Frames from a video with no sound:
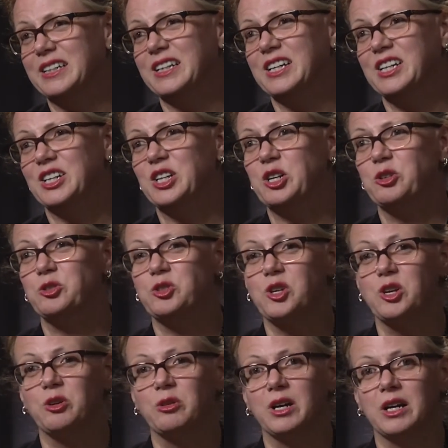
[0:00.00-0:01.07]
Yeah, you know. Yeah.
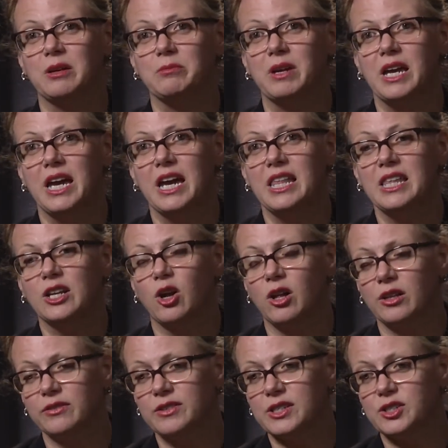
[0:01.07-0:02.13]
So um, and then
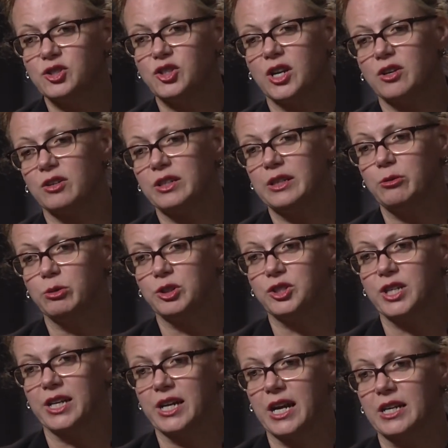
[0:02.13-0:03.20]
all of us generally will
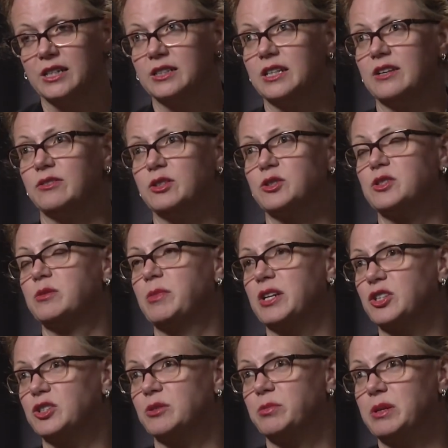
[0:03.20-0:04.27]
check iron levels and
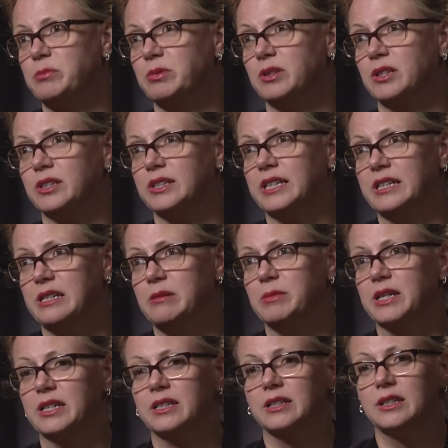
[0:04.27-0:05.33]
make sure people aren't
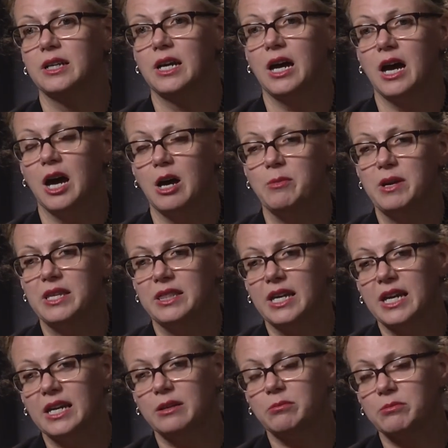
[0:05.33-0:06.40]
anemic. Um, and
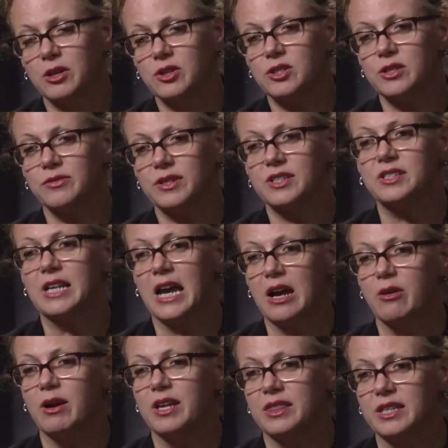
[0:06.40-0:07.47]
then most of us
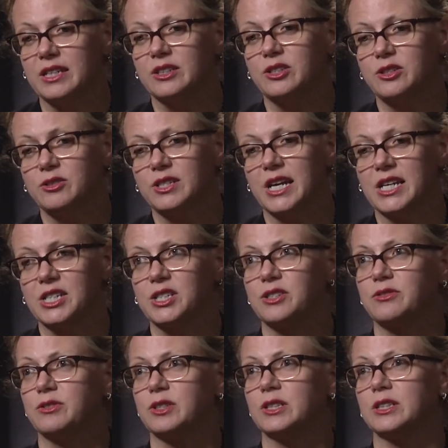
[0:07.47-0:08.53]
now, I think, do
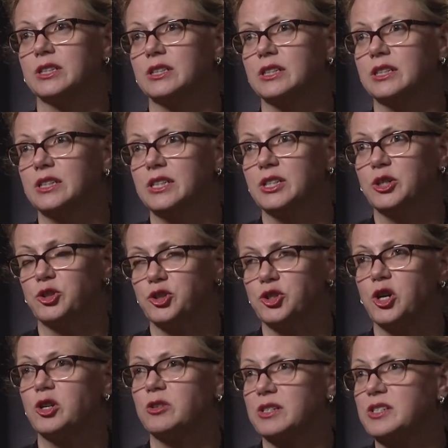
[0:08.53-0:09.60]
test for you know
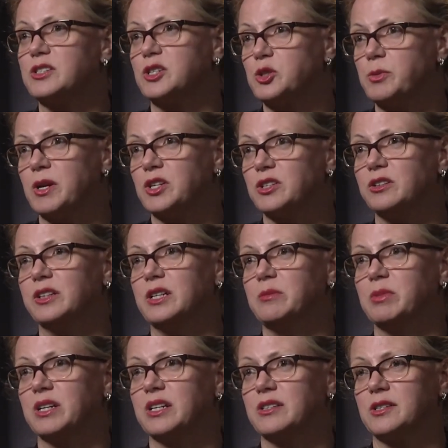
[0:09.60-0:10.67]
Sjogren's especially
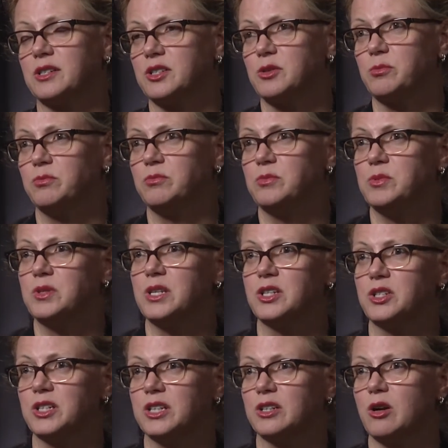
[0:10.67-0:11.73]
because it's
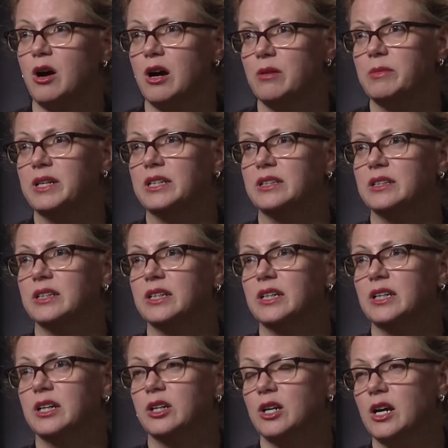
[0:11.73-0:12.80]
such a common
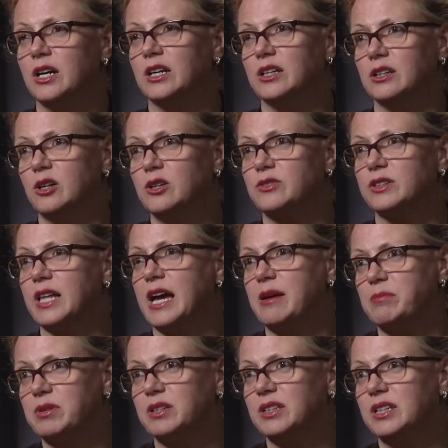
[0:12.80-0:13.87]
uh,
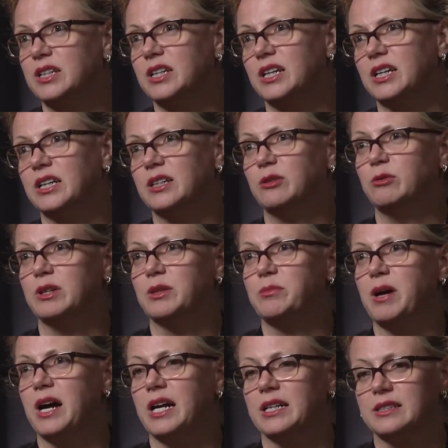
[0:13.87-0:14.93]
overlap uh, with
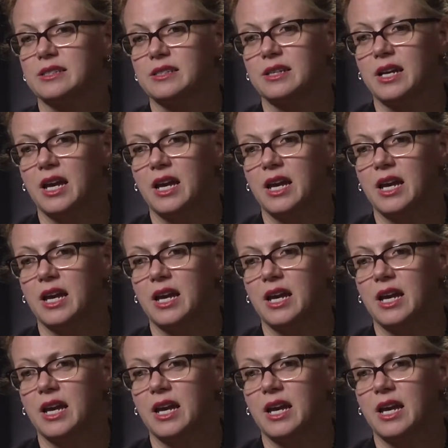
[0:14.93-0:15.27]
POTS.